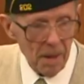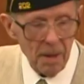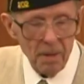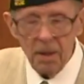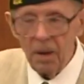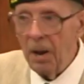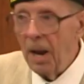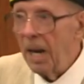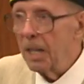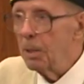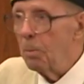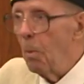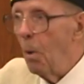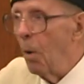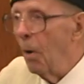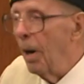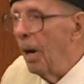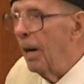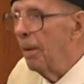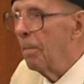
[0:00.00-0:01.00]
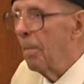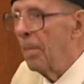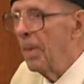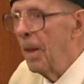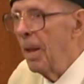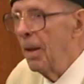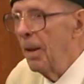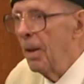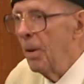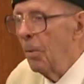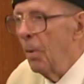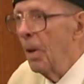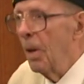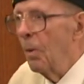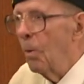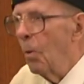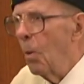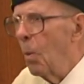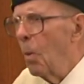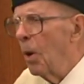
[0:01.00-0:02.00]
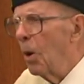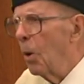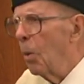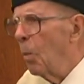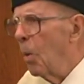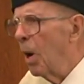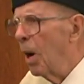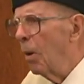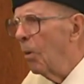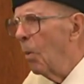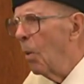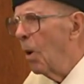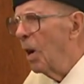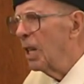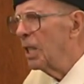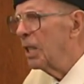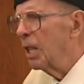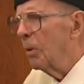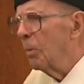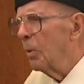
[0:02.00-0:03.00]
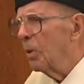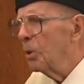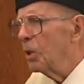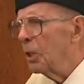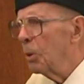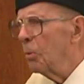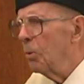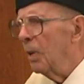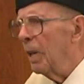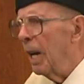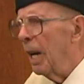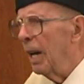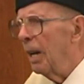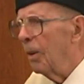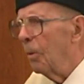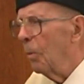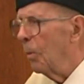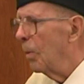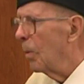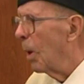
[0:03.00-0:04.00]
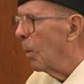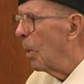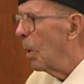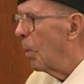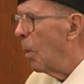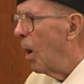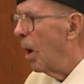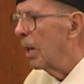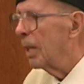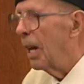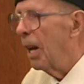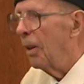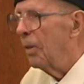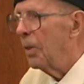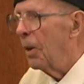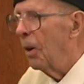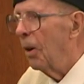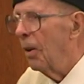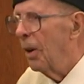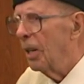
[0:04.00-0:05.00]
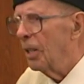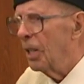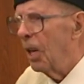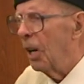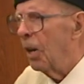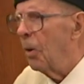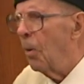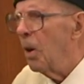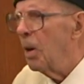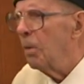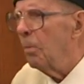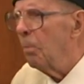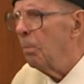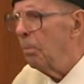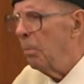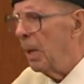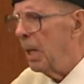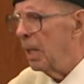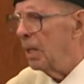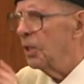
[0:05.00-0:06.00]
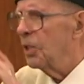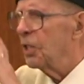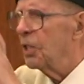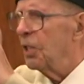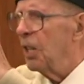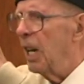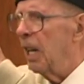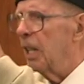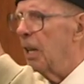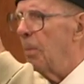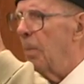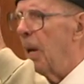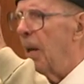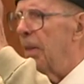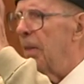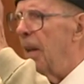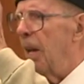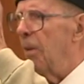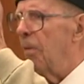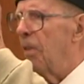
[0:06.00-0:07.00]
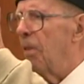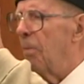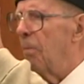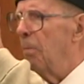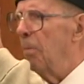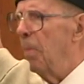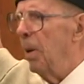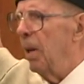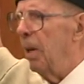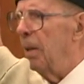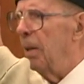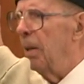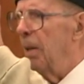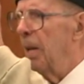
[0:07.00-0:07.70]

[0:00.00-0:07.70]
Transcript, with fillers: The next morning, we wondered what it was that we're shooting at, and we walked out there, and there's a great big snake about that big,